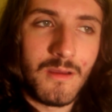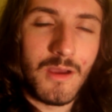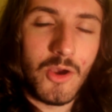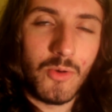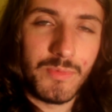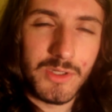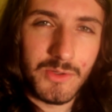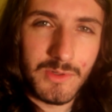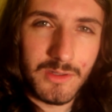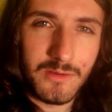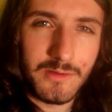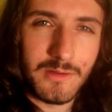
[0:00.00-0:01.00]
I hope you're
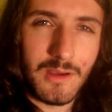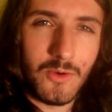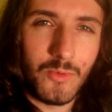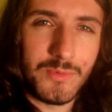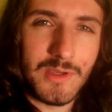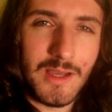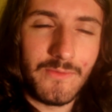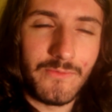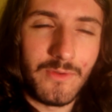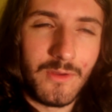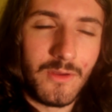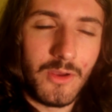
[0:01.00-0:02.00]
doing good. I hope you have
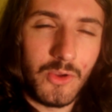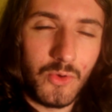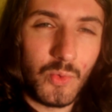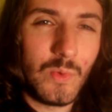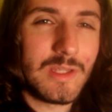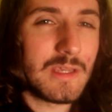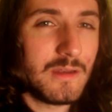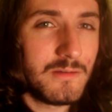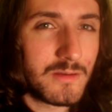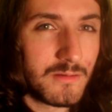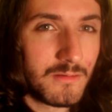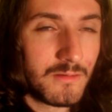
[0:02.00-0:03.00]
a good
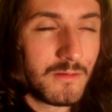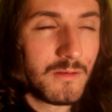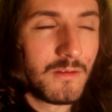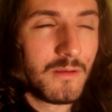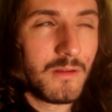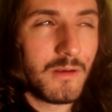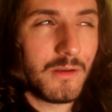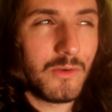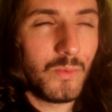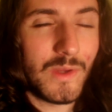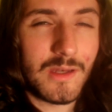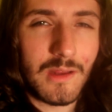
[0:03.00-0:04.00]
weekend and a
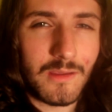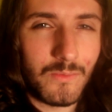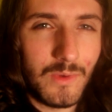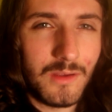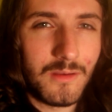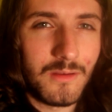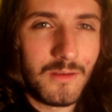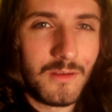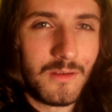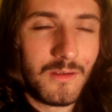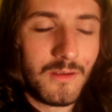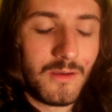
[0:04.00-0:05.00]
good week next week.
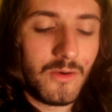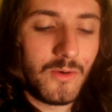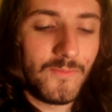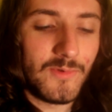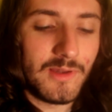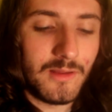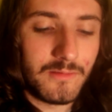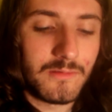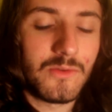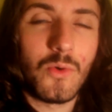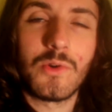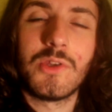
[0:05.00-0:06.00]
Hopefully I'll
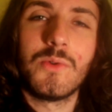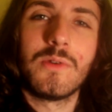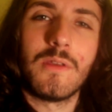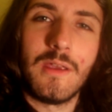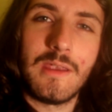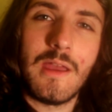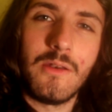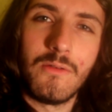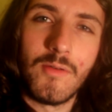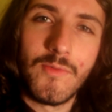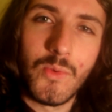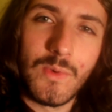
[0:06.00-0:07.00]
talk to you again
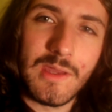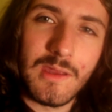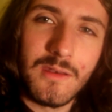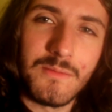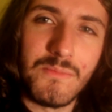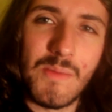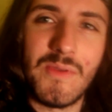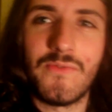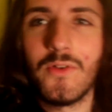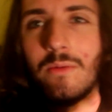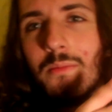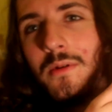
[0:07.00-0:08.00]
over the weekend, maybe
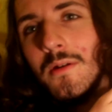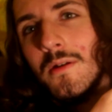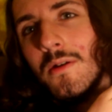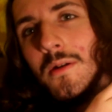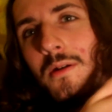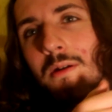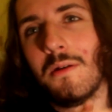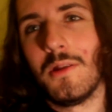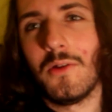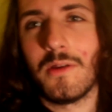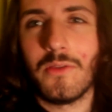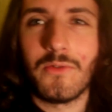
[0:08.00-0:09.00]
film
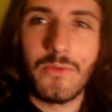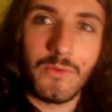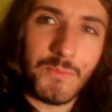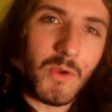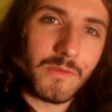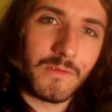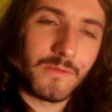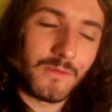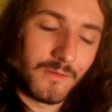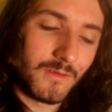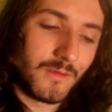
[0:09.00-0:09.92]
looking through those boxes.